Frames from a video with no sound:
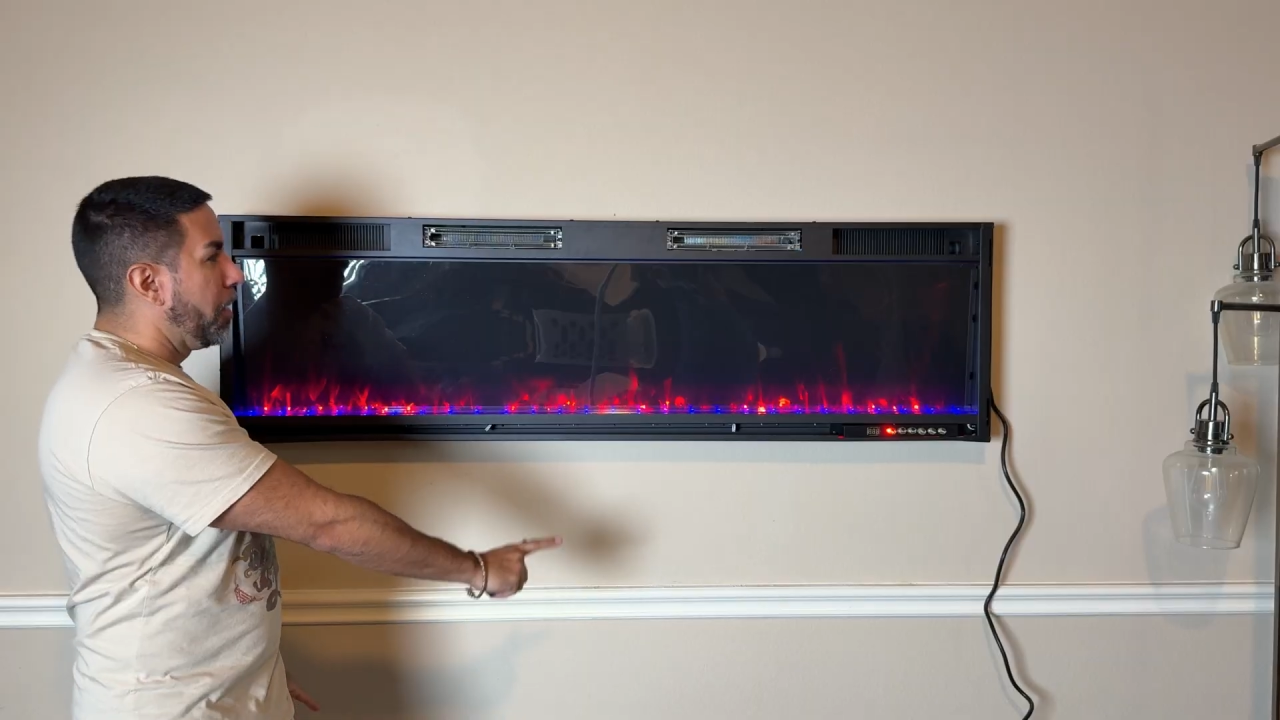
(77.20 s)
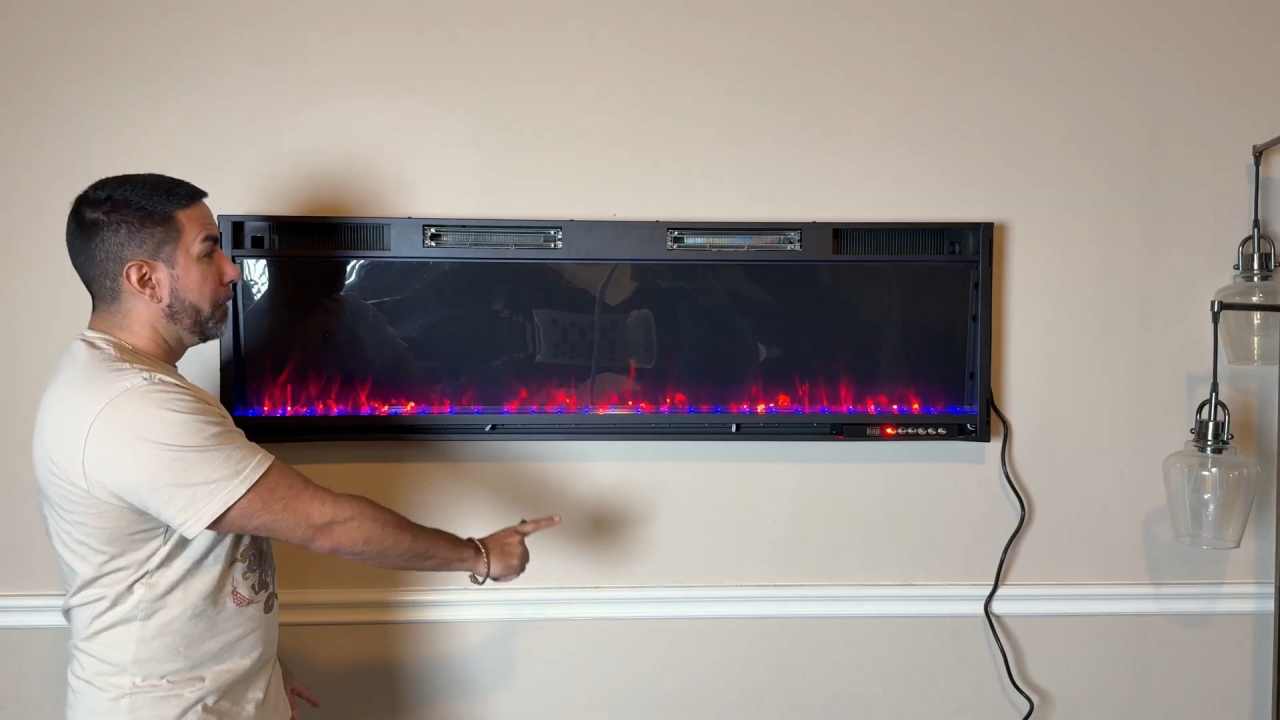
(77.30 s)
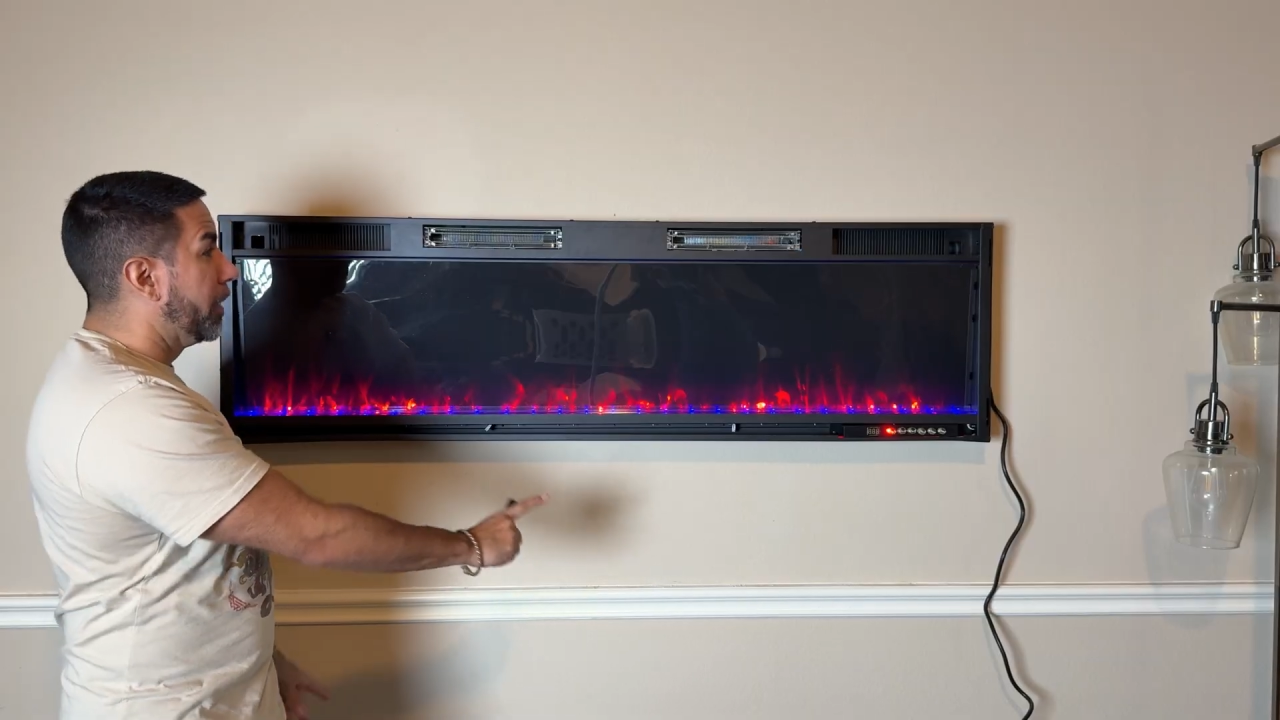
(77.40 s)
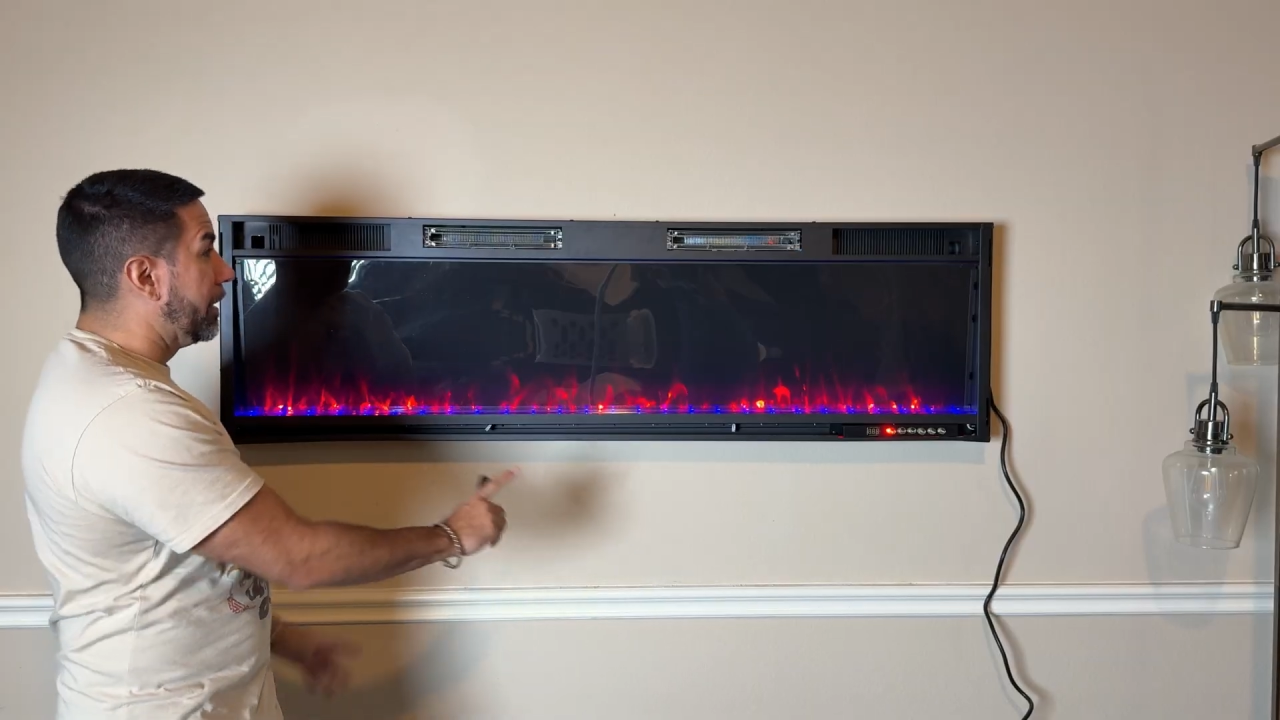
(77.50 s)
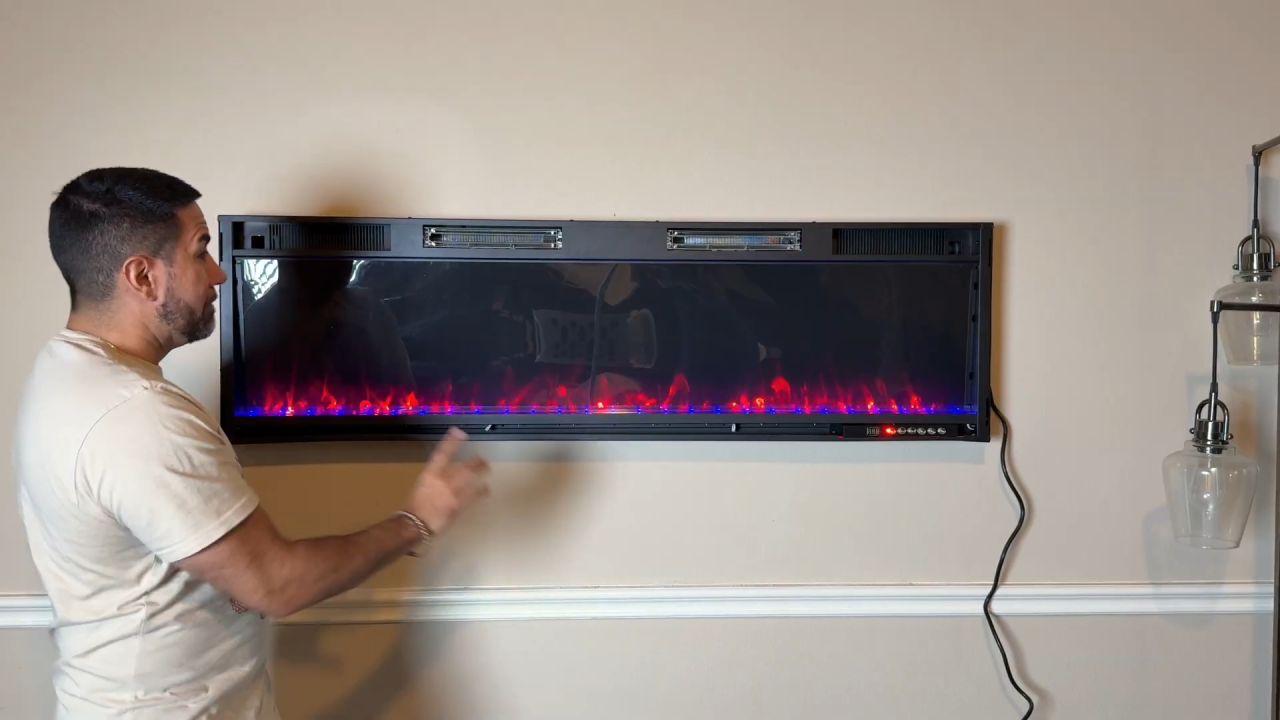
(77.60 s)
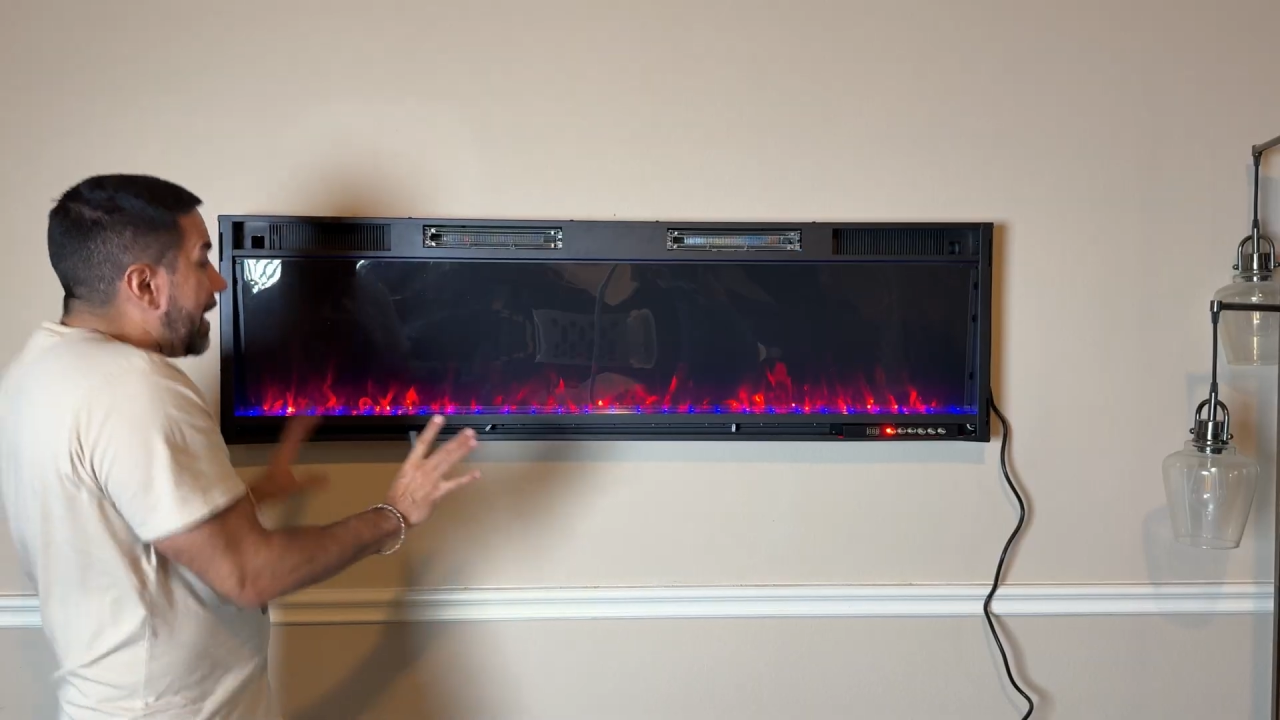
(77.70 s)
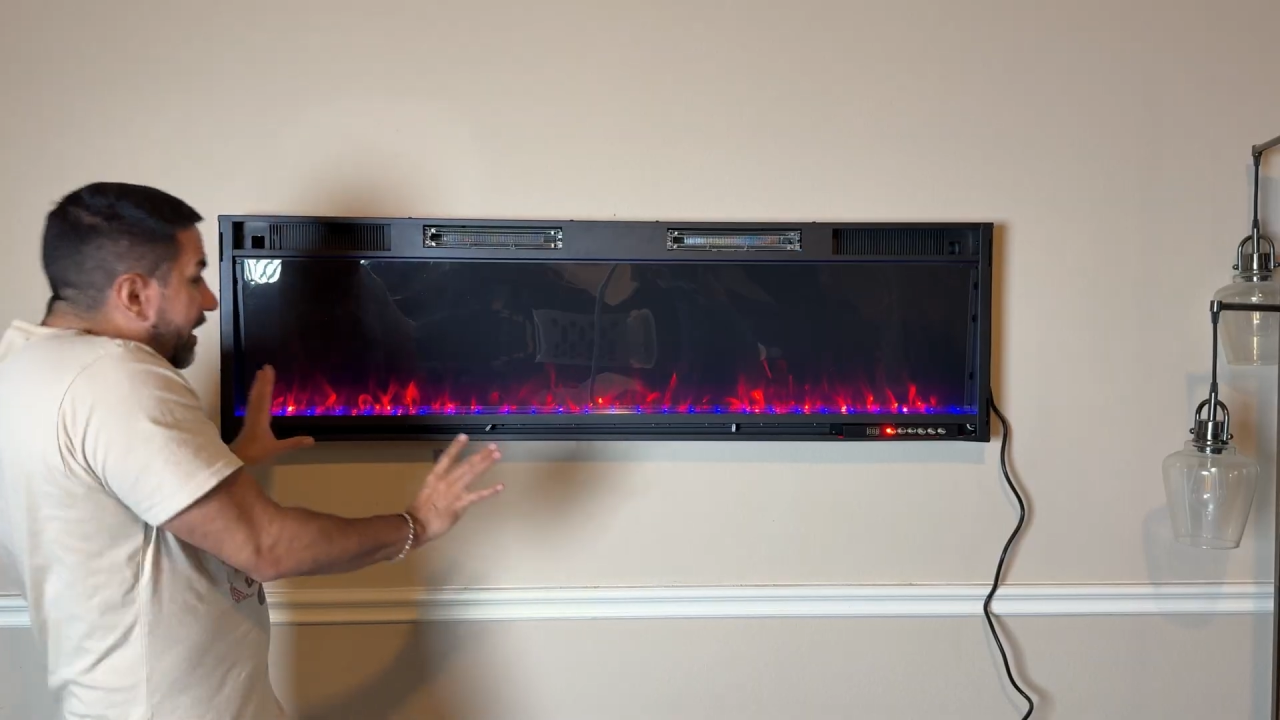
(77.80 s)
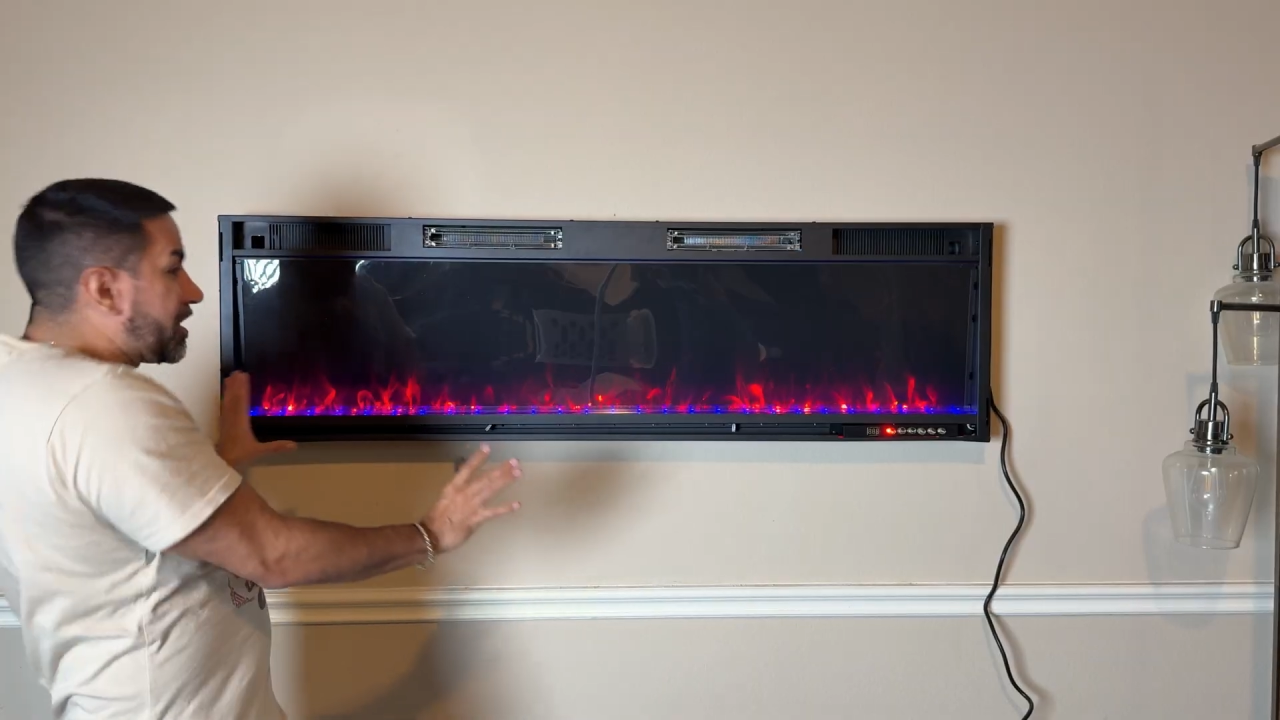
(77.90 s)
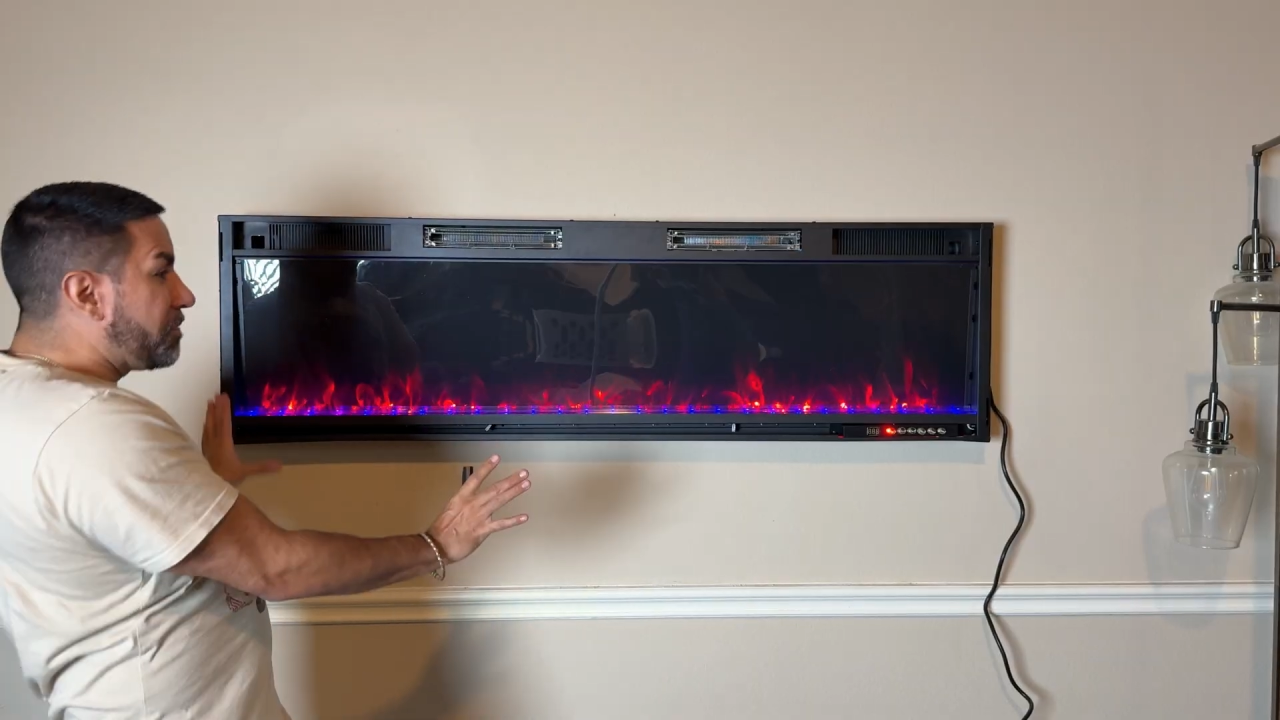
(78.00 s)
But man, it looks